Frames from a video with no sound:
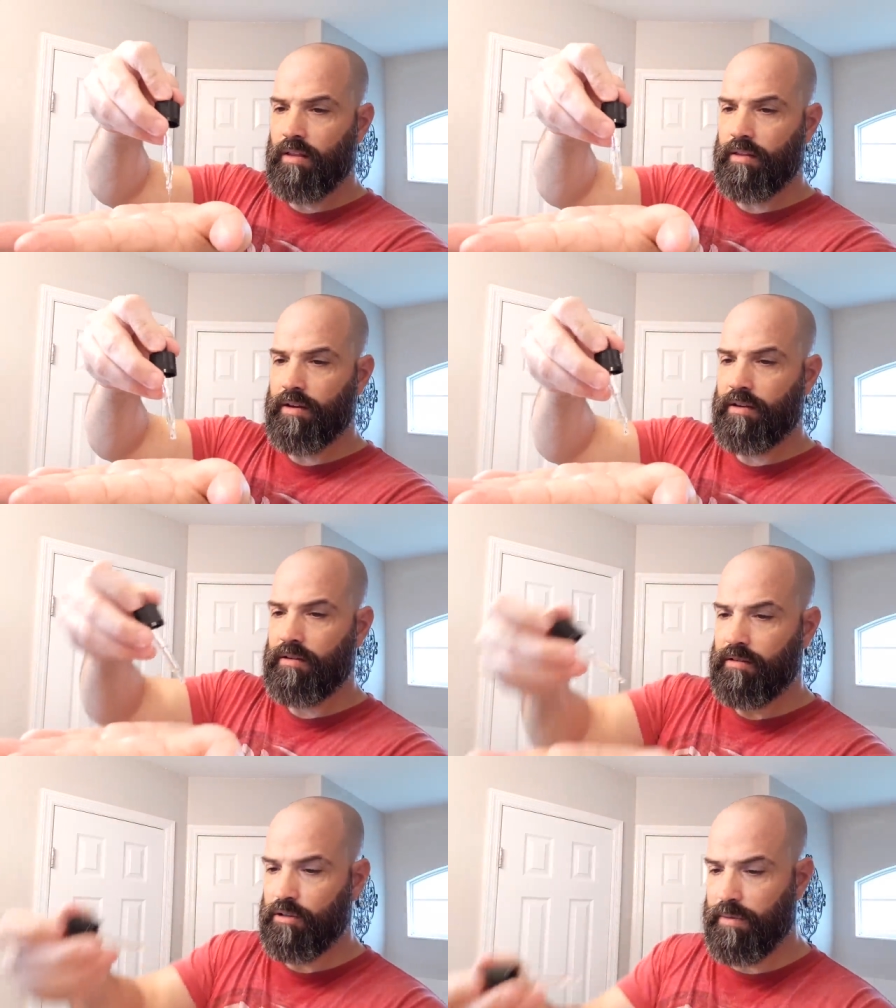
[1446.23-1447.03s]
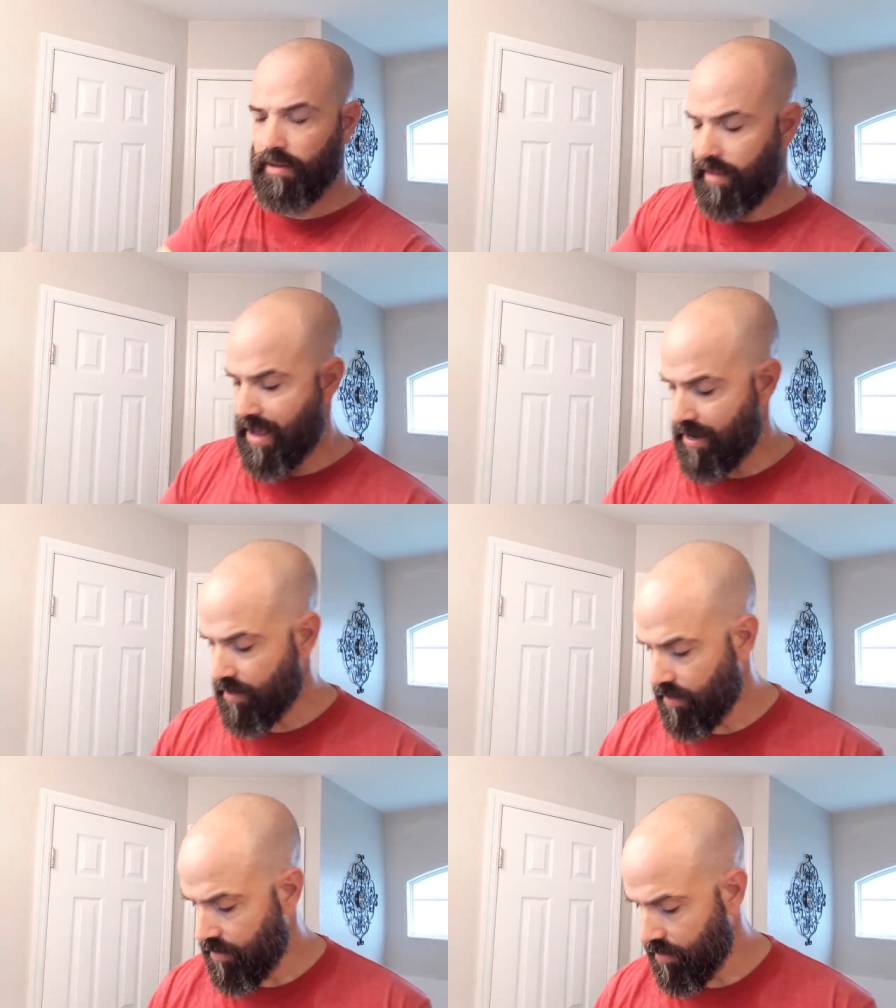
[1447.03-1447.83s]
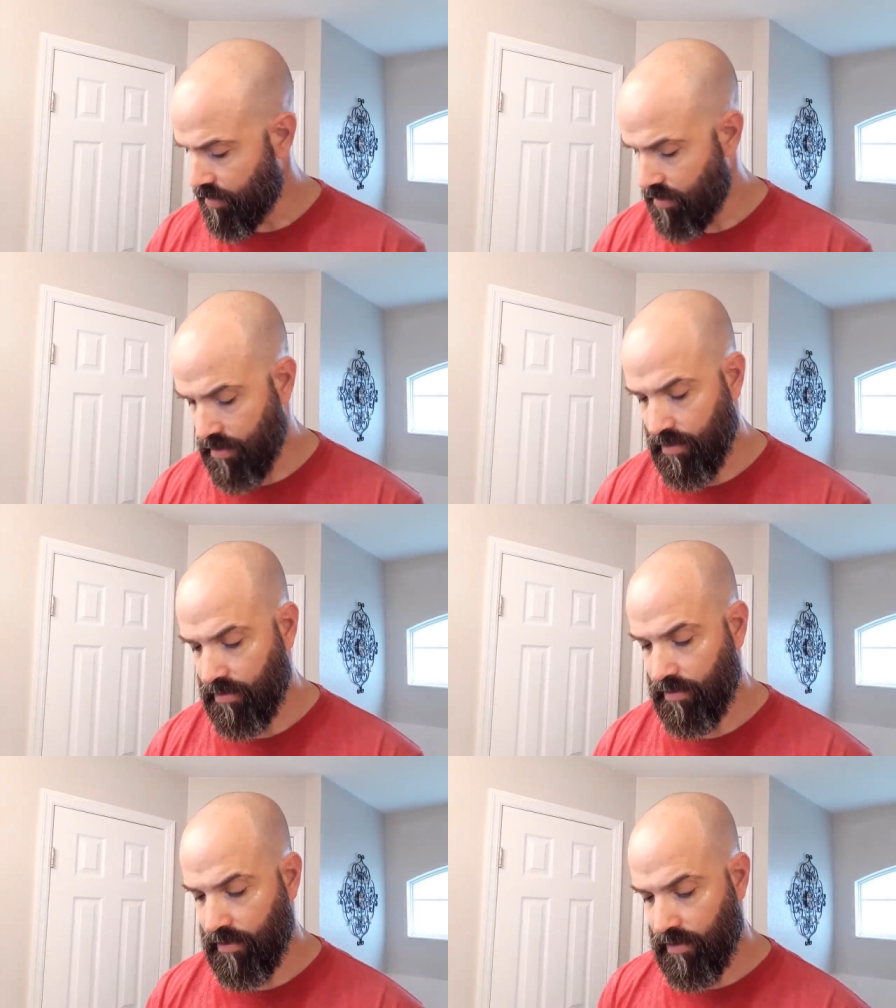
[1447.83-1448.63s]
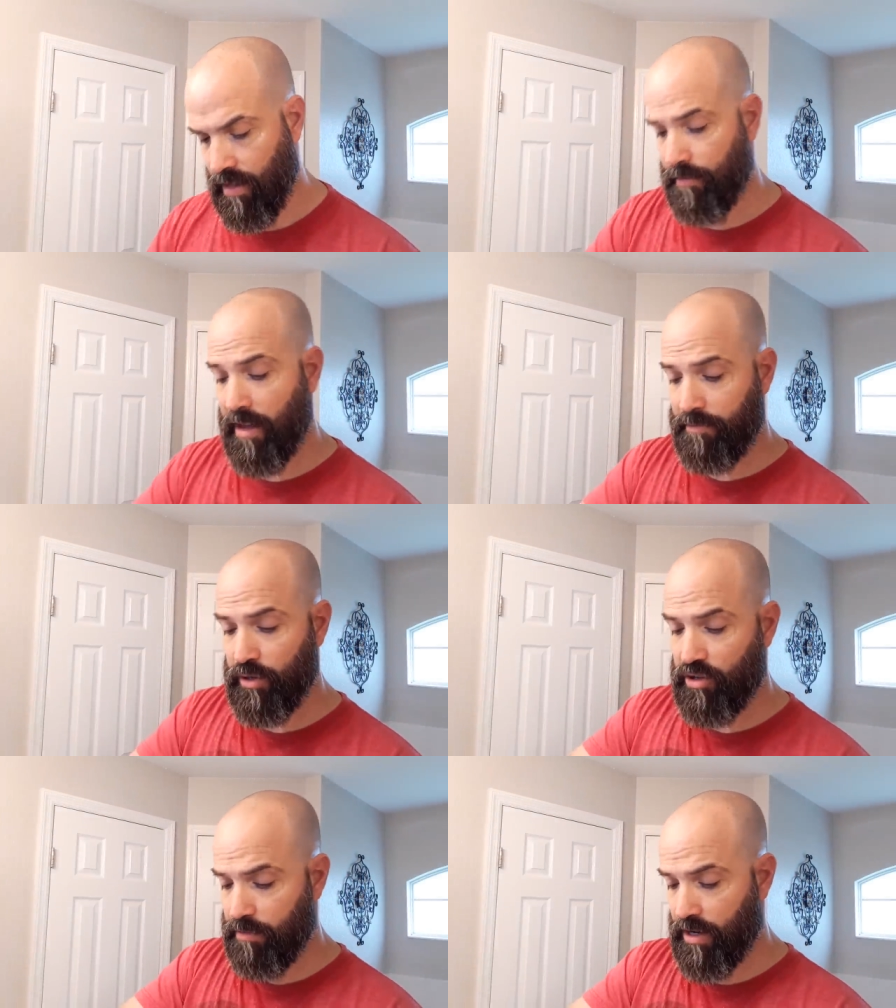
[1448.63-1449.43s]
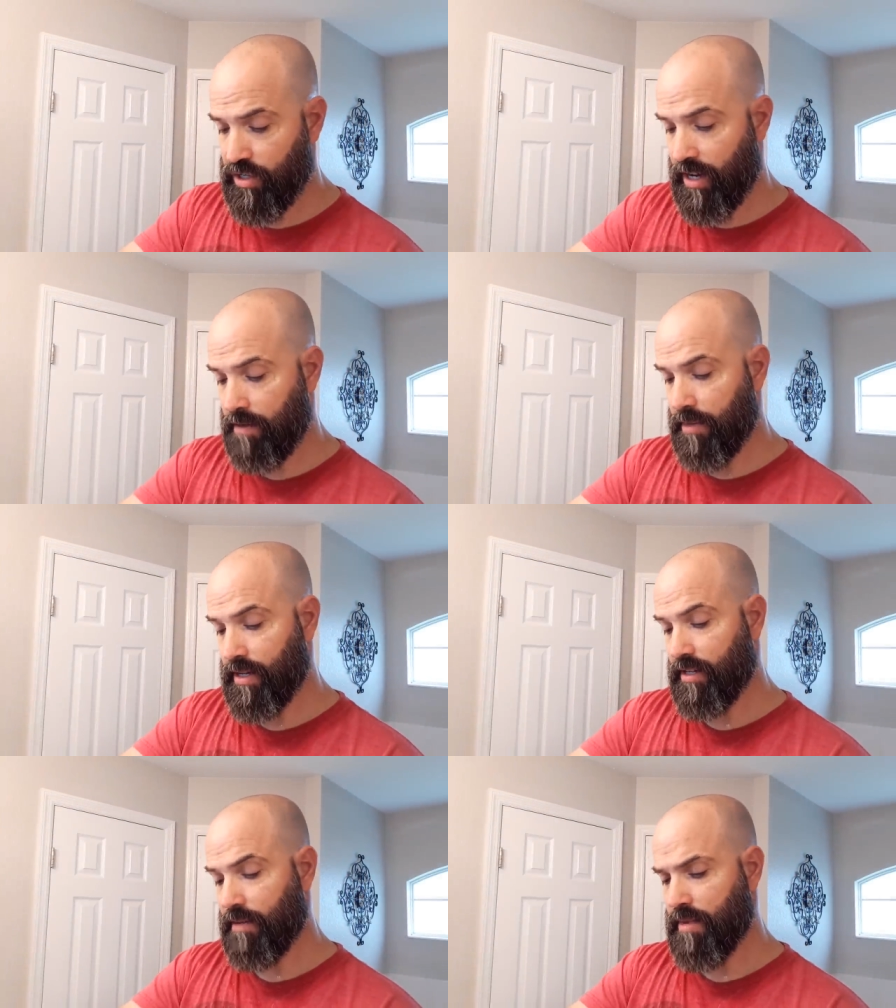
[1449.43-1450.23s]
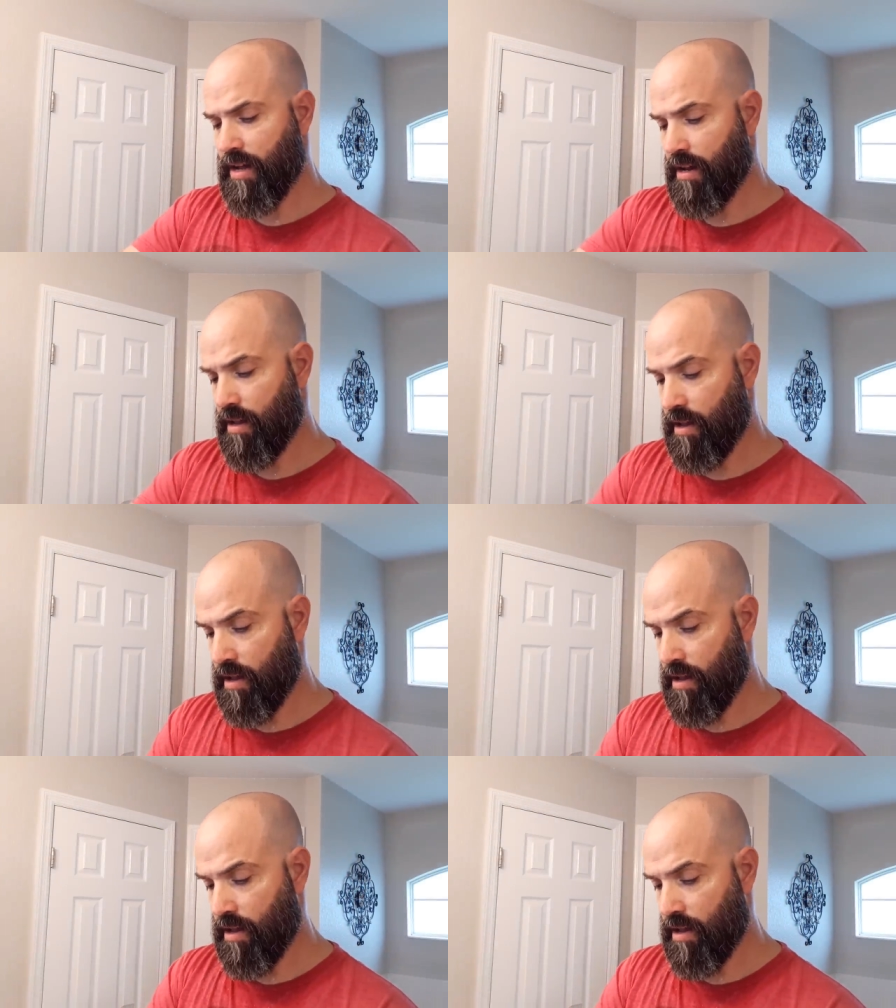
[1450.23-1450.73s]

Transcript: there, a little bit of that. I may have put too much in because I'm not,